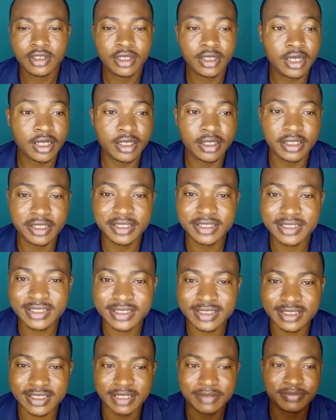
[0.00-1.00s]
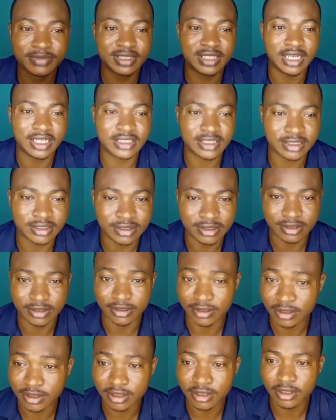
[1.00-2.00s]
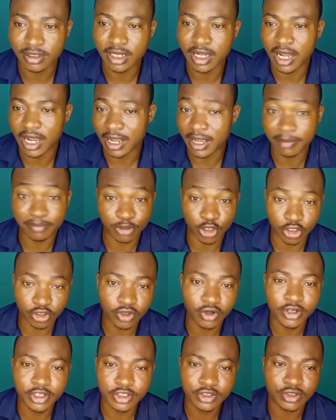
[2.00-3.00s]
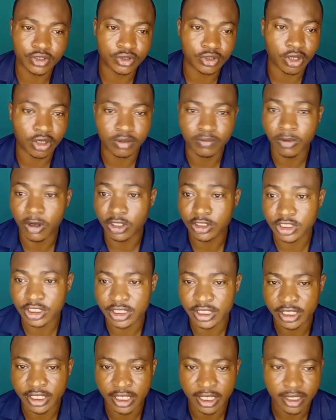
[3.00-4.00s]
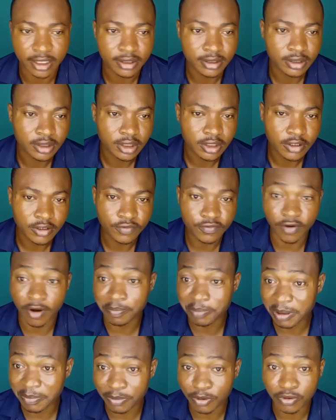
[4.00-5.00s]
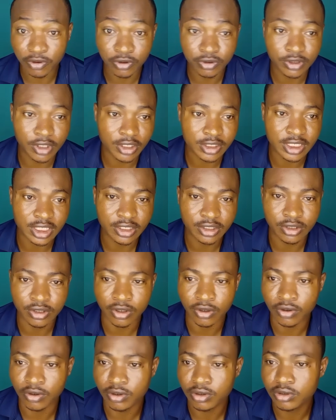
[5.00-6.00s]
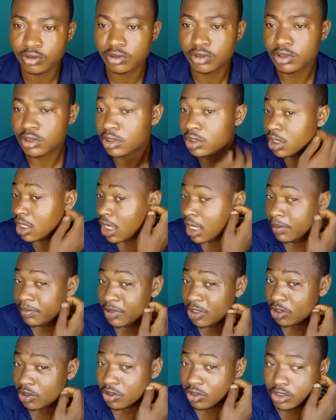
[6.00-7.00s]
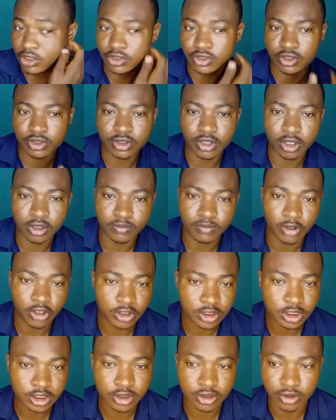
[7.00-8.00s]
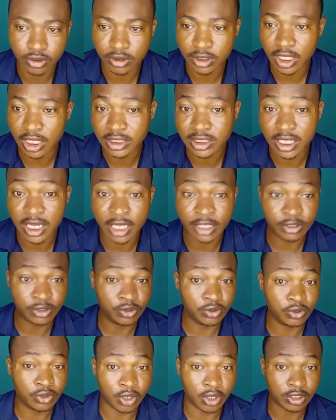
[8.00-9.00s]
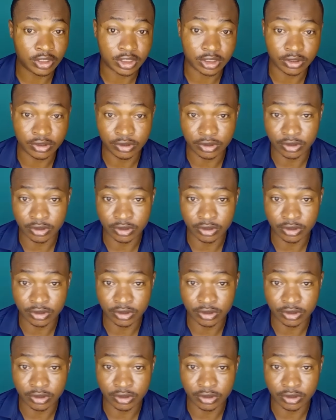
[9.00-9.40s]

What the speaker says: it seems that I am not going to talk much here for people who doesn't know. I'm not going to talk much so that I do not